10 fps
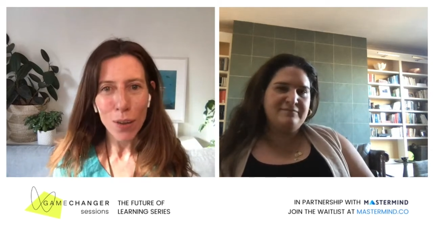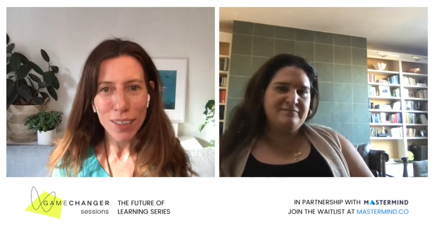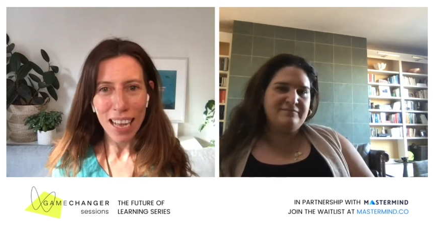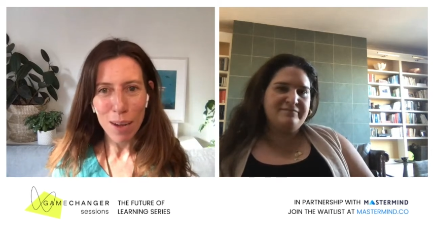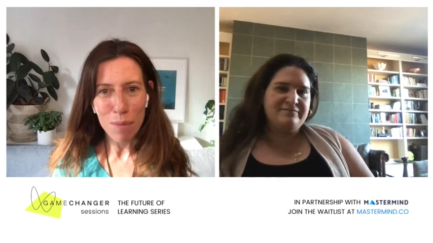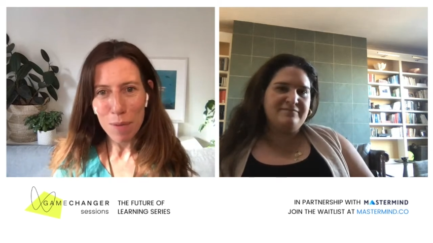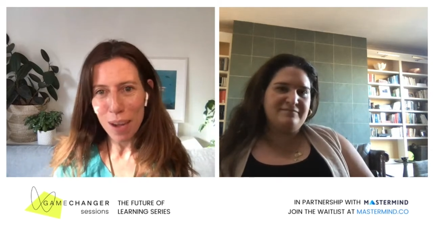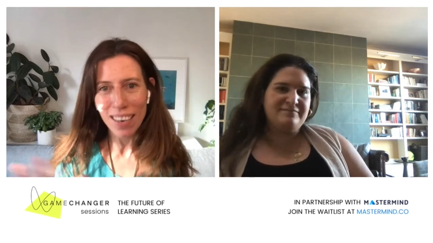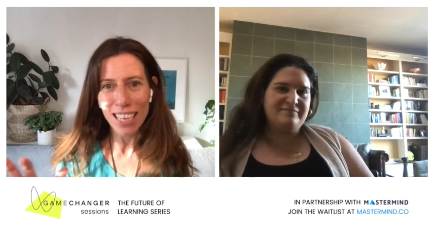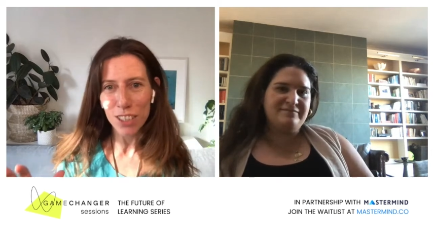Speaker 1: hold them
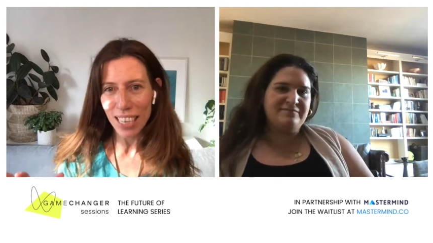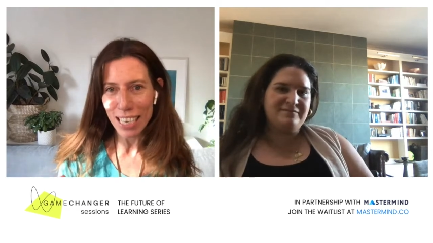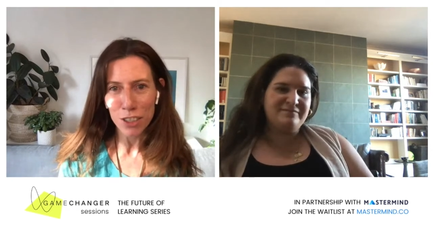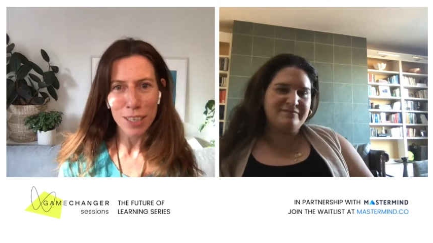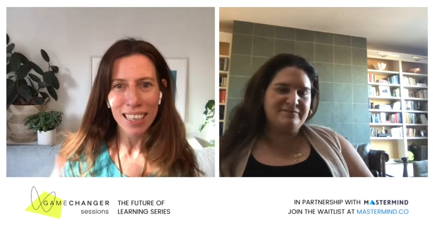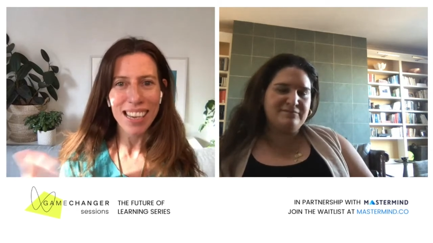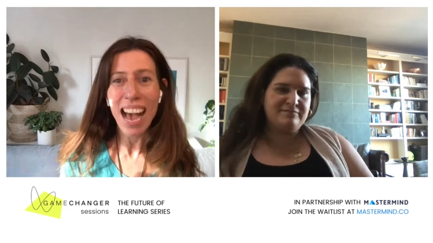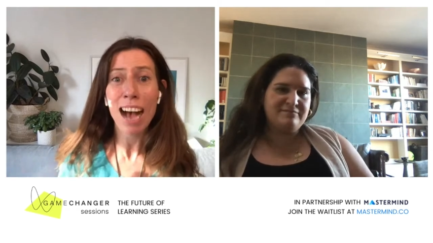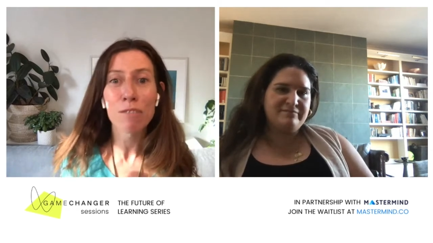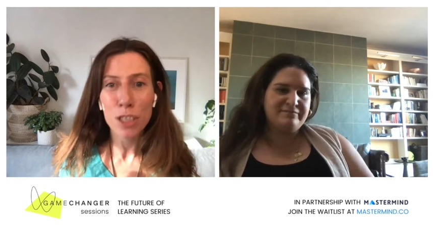about education that you
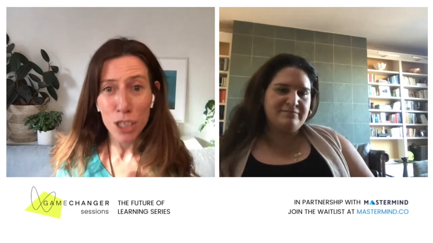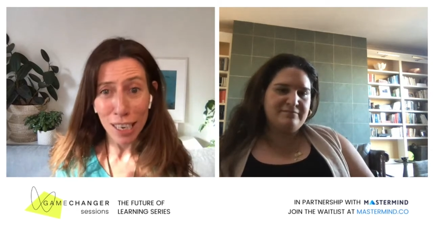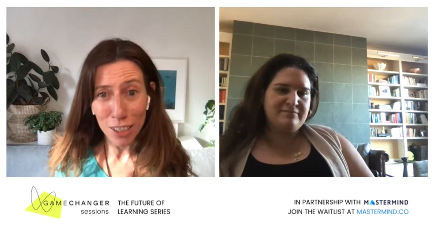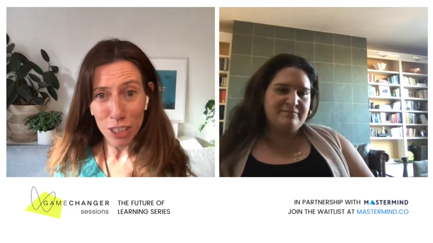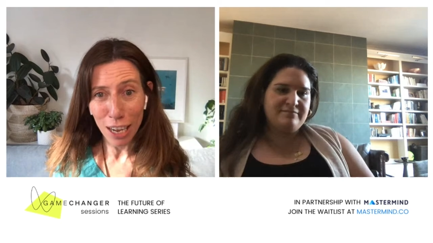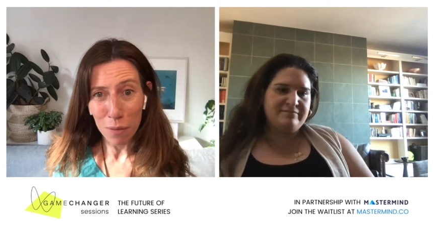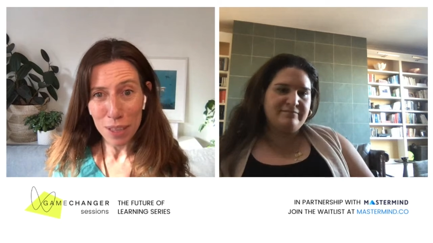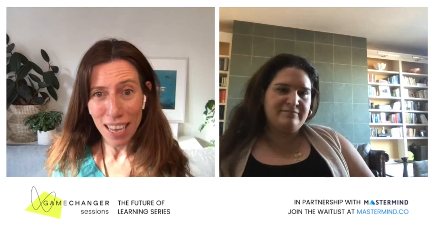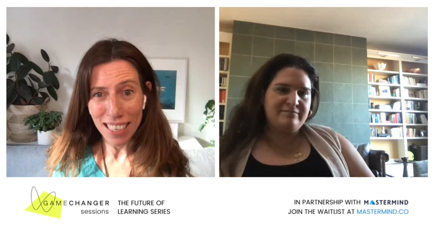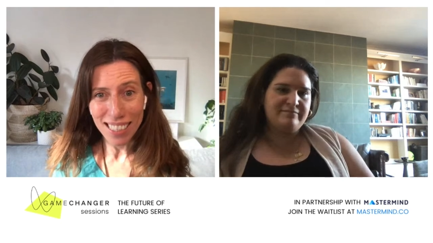haven't shared yet
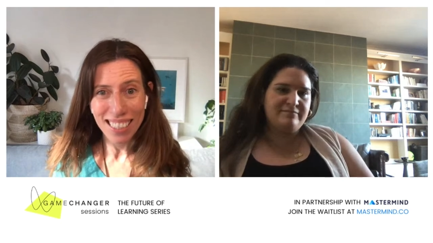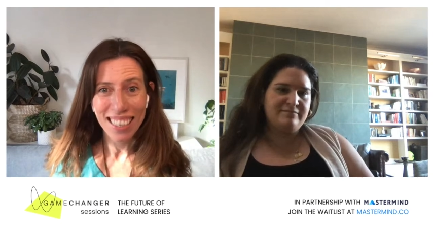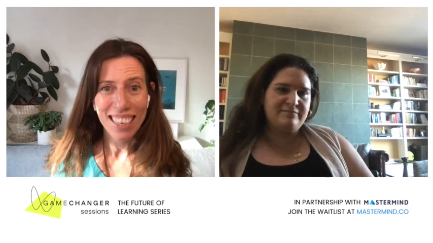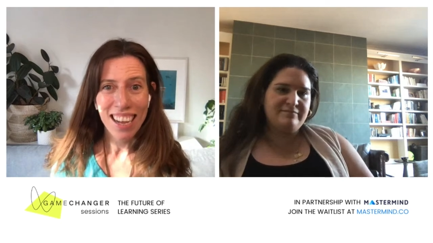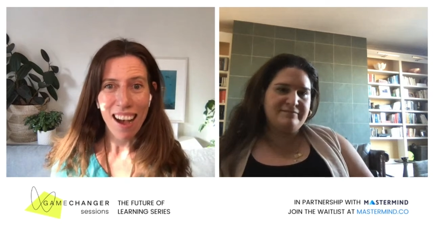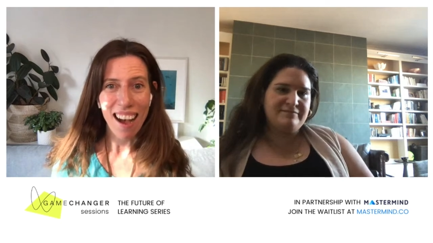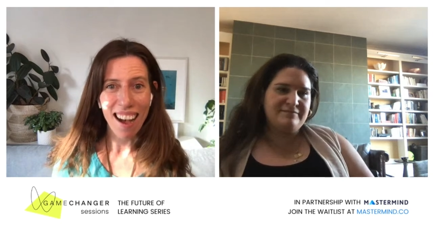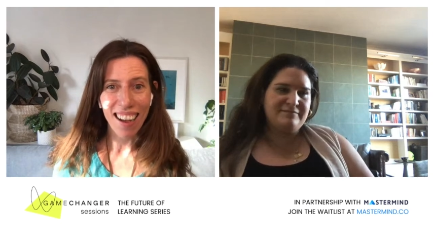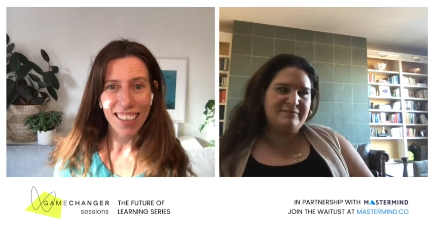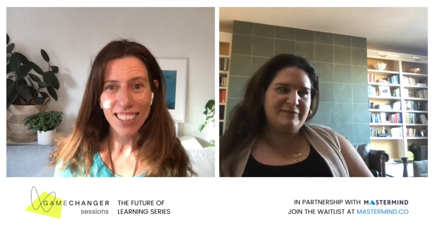with us
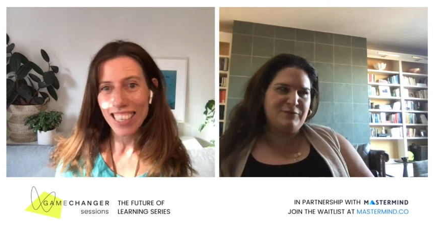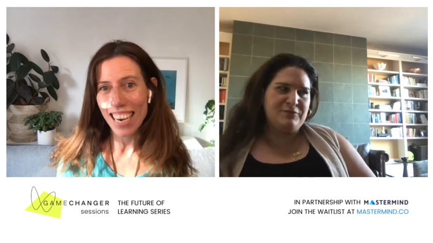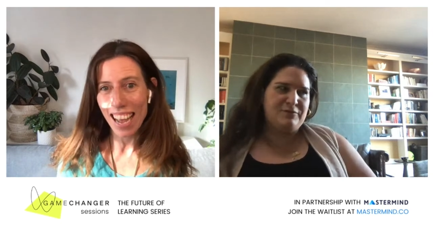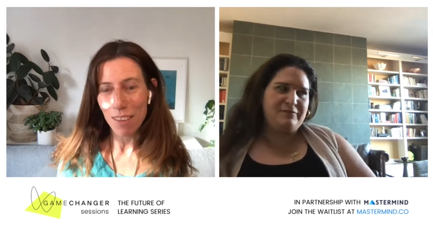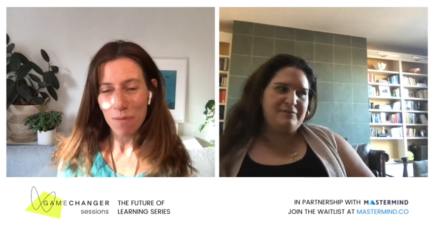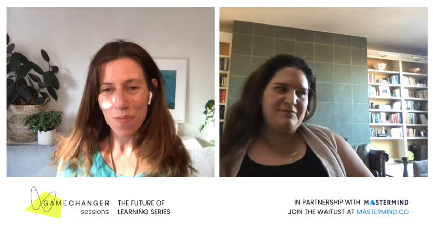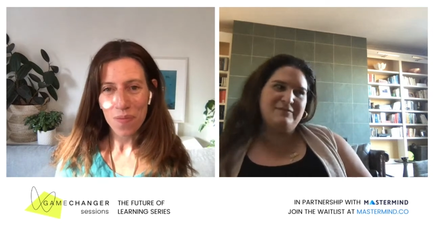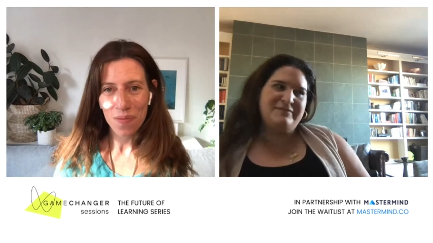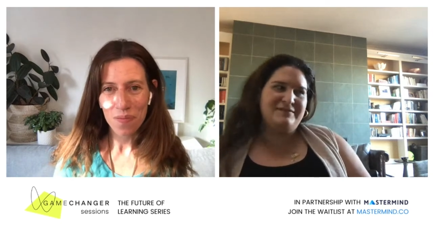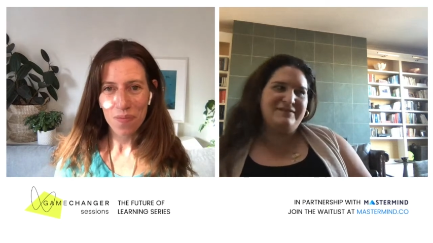uh, today.
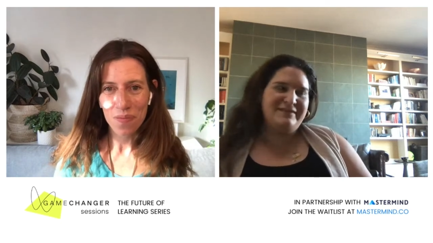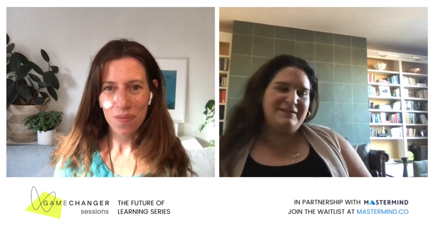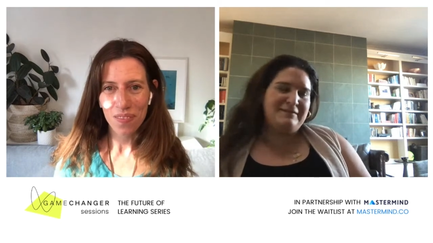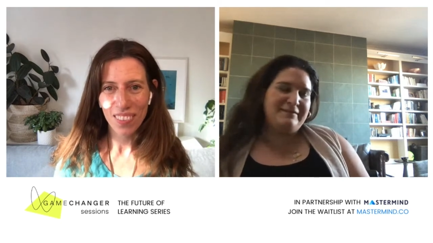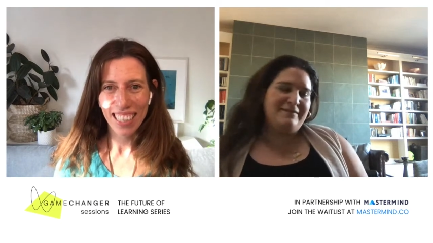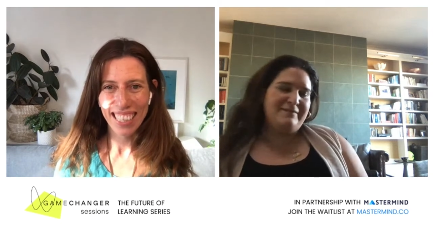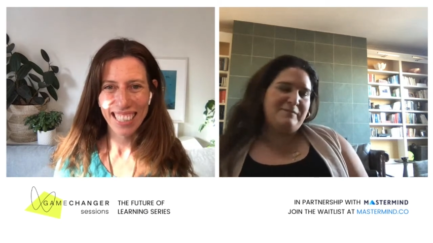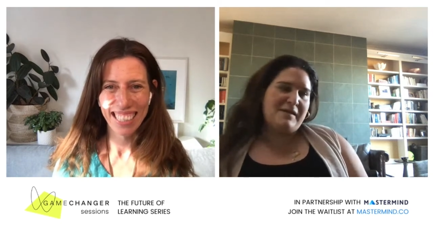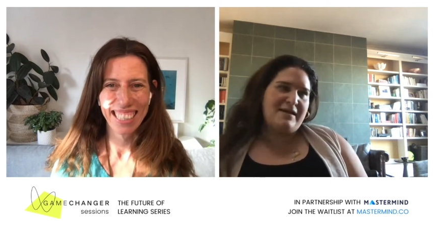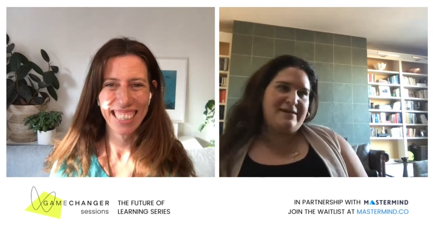Ooh.
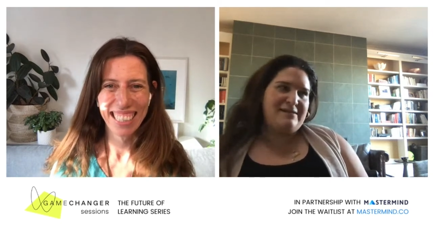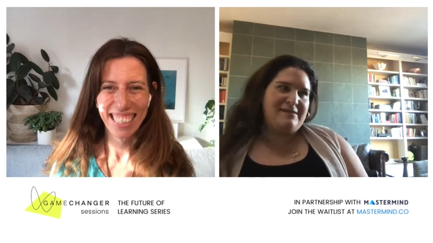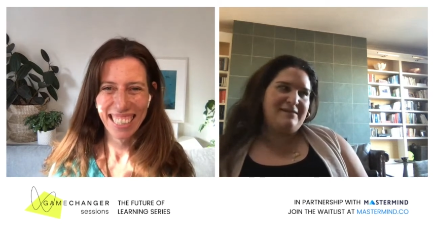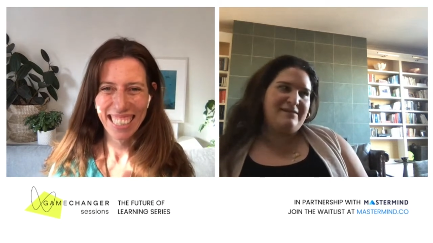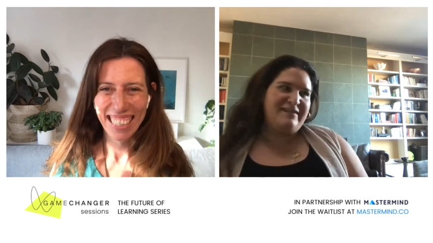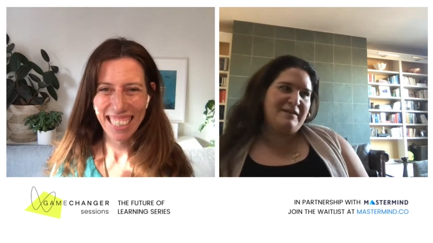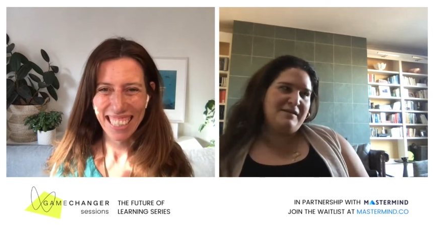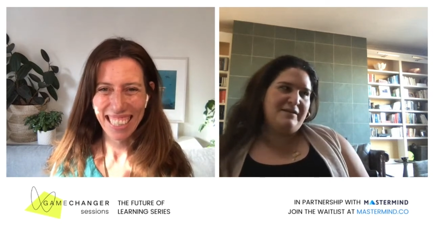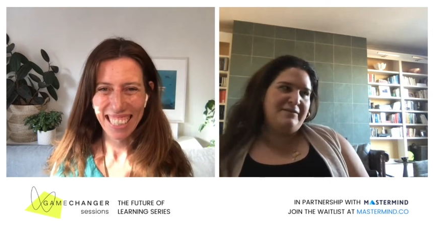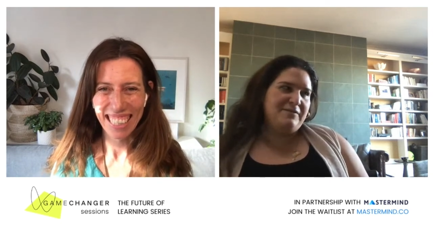
Speaker 2: Man,
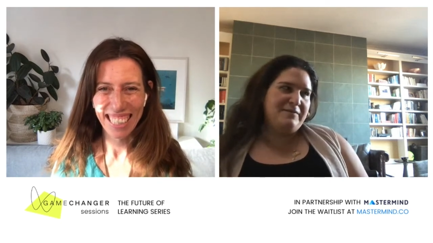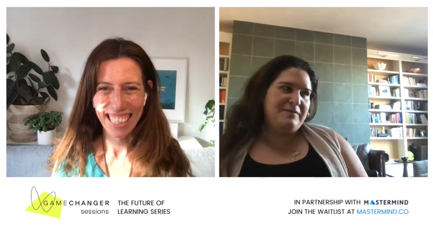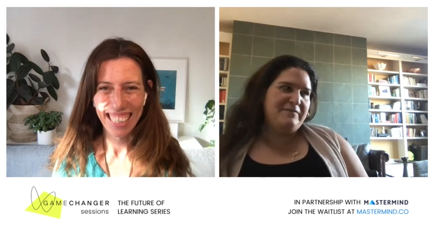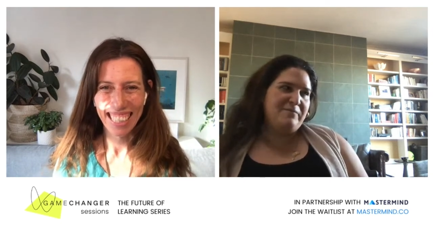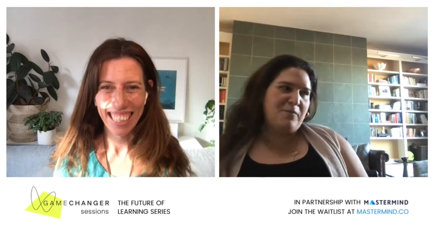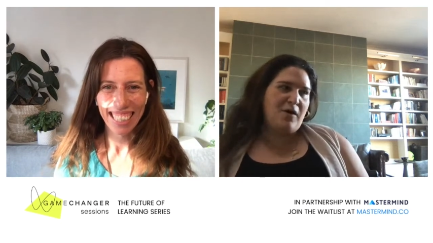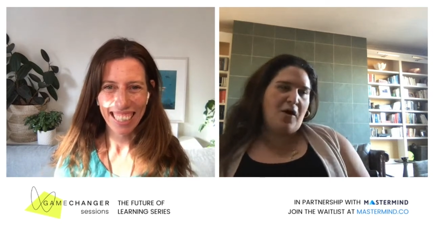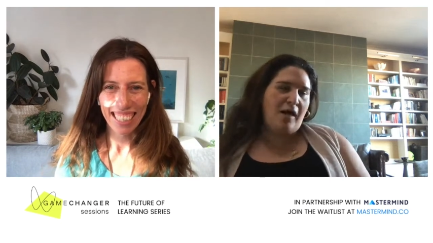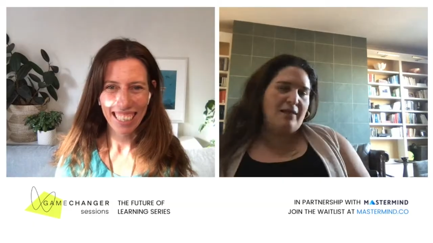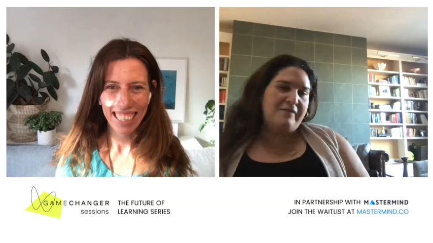um,
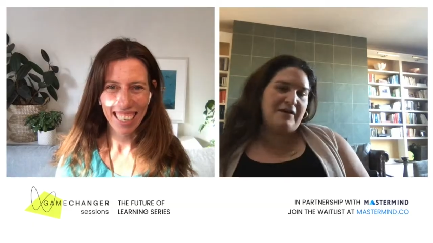all of